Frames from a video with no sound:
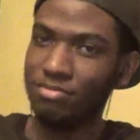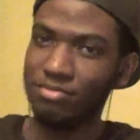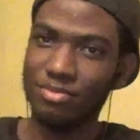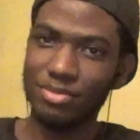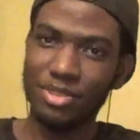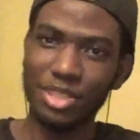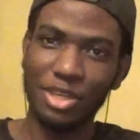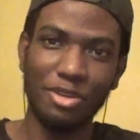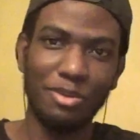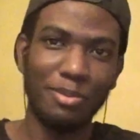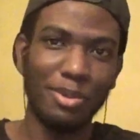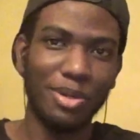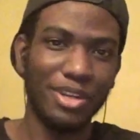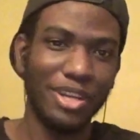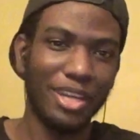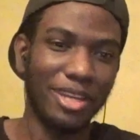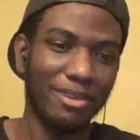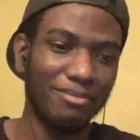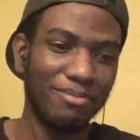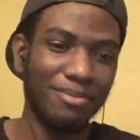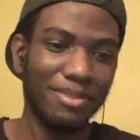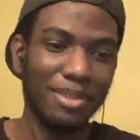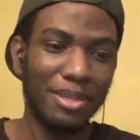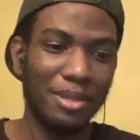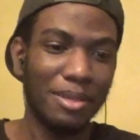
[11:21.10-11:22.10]
Sorry about that.
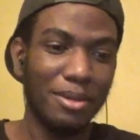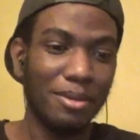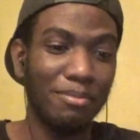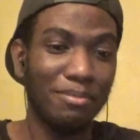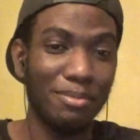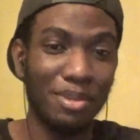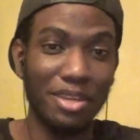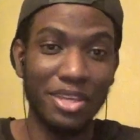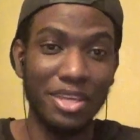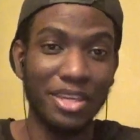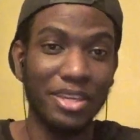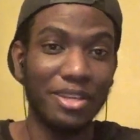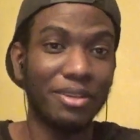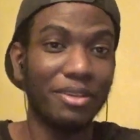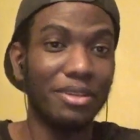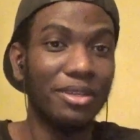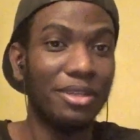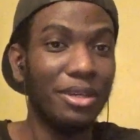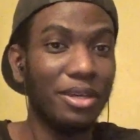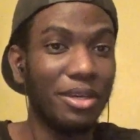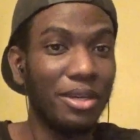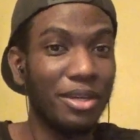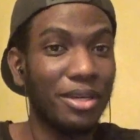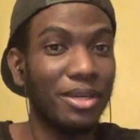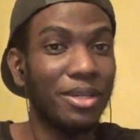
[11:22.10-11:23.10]
But yeah.
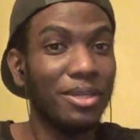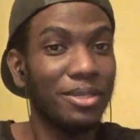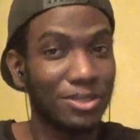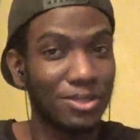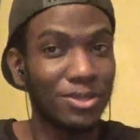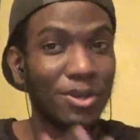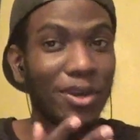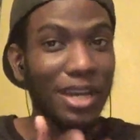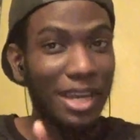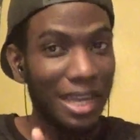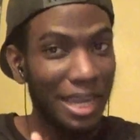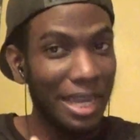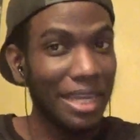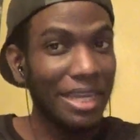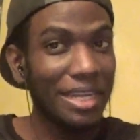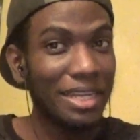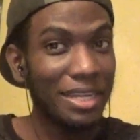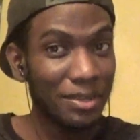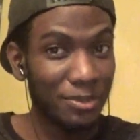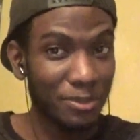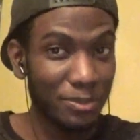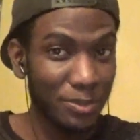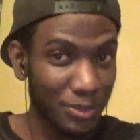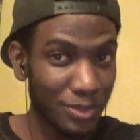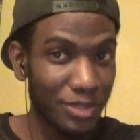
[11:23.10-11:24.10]
So I kind
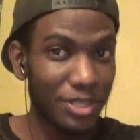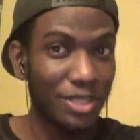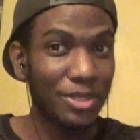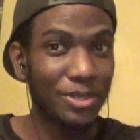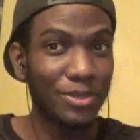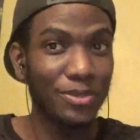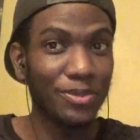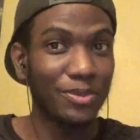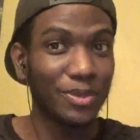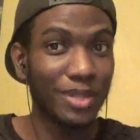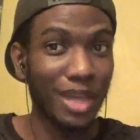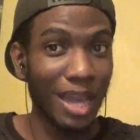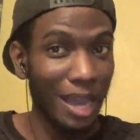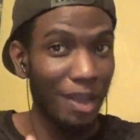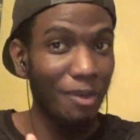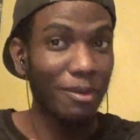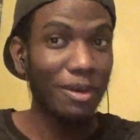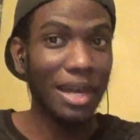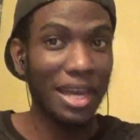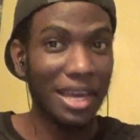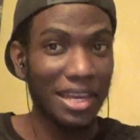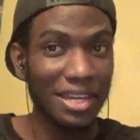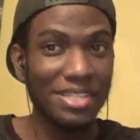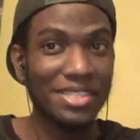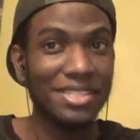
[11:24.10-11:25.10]
of would agree. I would
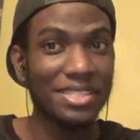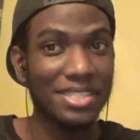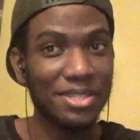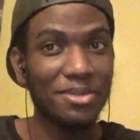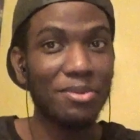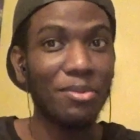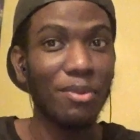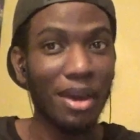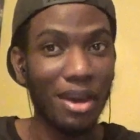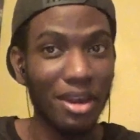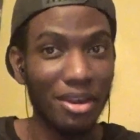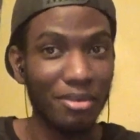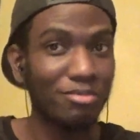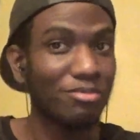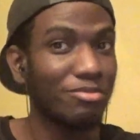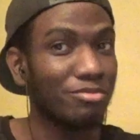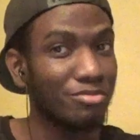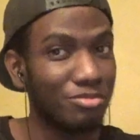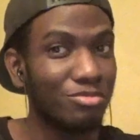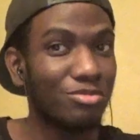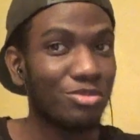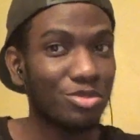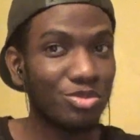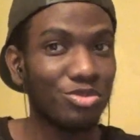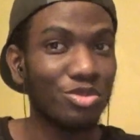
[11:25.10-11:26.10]
kind of see why
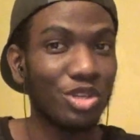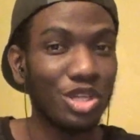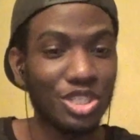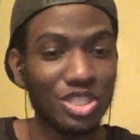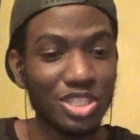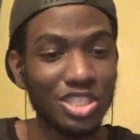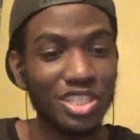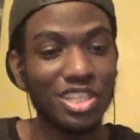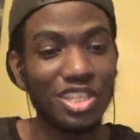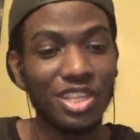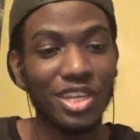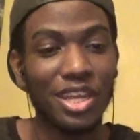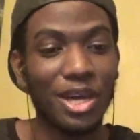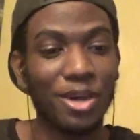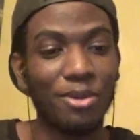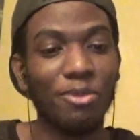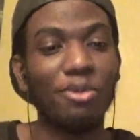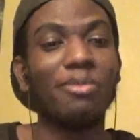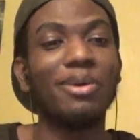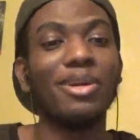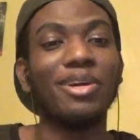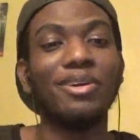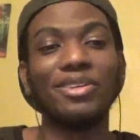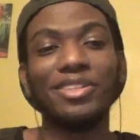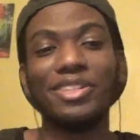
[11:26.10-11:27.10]
FreshyKanal would
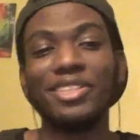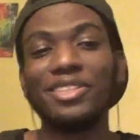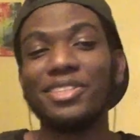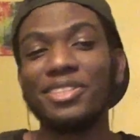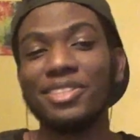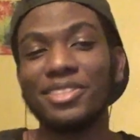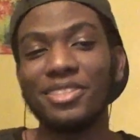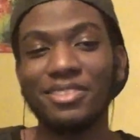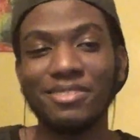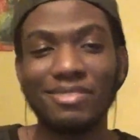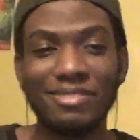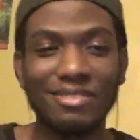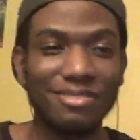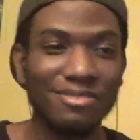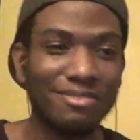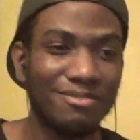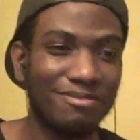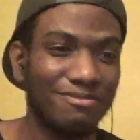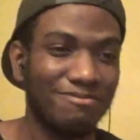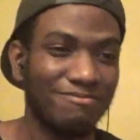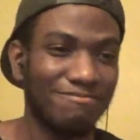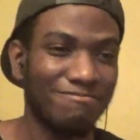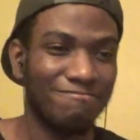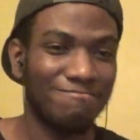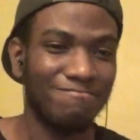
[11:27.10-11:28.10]
be on this. Got the pipes
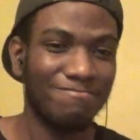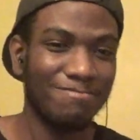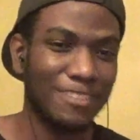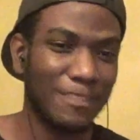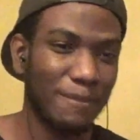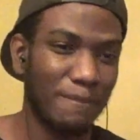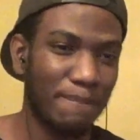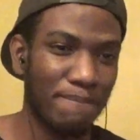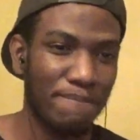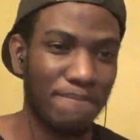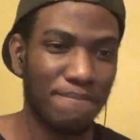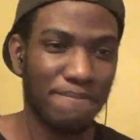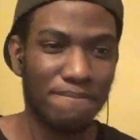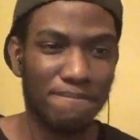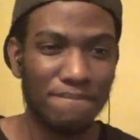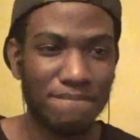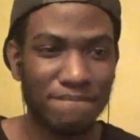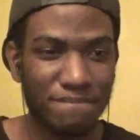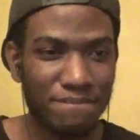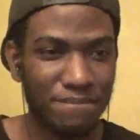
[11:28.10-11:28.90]
and I got the piece ready.